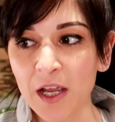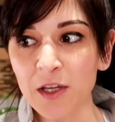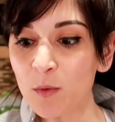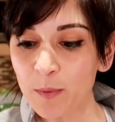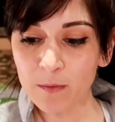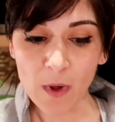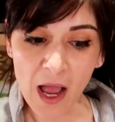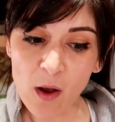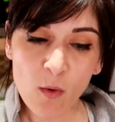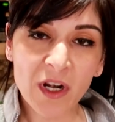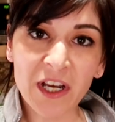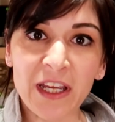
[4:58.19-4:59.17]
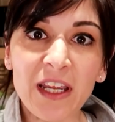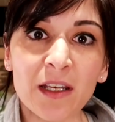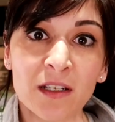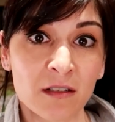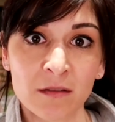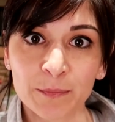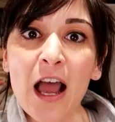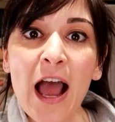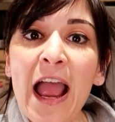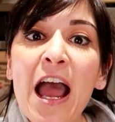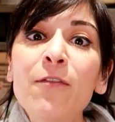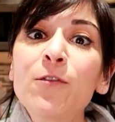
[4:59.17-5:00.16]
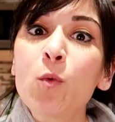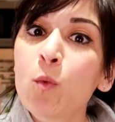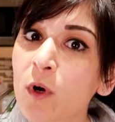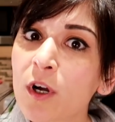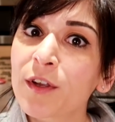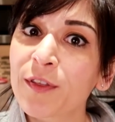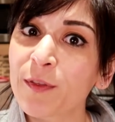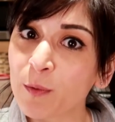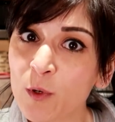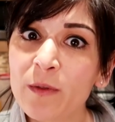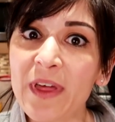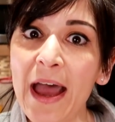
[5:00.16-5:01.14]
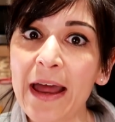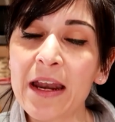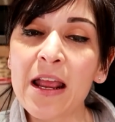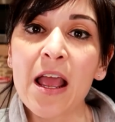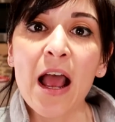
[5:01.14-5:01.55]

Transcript: You I want to eat. I have to work through that.